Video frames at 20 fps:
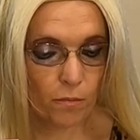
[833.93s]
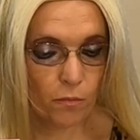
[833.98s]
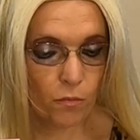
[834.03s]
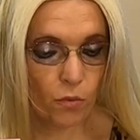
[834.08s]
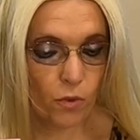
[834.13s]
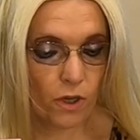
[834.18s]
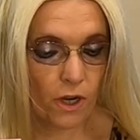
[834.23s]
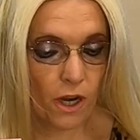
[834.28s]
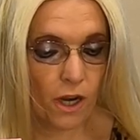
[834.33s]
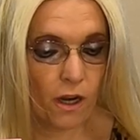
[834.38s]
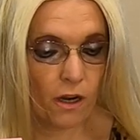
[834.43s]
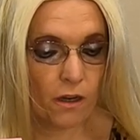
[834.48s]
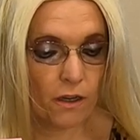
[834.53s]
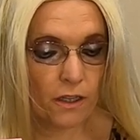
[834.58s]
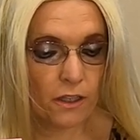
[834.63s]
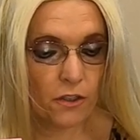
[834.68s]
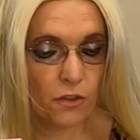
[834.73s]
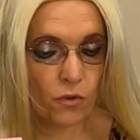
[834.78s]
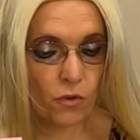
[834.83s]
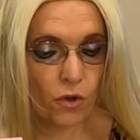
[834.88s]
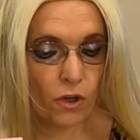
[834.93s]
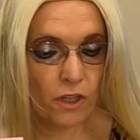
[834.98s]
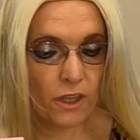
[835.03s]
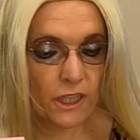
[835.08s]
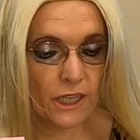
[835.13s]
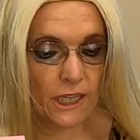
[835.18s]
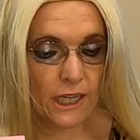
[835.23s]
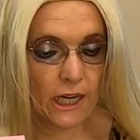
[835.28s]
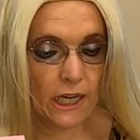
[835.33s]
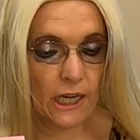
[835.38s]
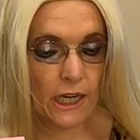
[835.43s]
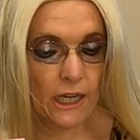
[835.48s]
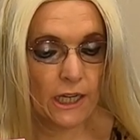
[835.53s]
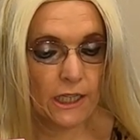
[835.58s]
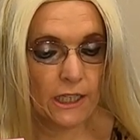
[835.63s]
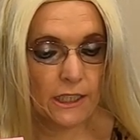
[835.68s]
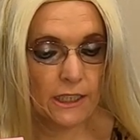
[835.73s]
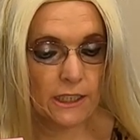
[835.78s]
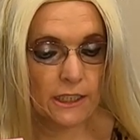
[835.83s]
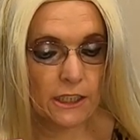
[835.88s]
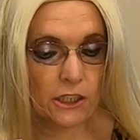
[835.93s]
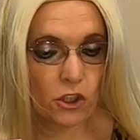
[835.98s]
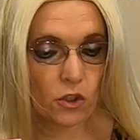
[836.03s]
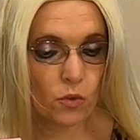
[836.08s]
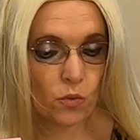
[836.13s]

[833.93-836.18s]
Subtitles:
Where are you on the card?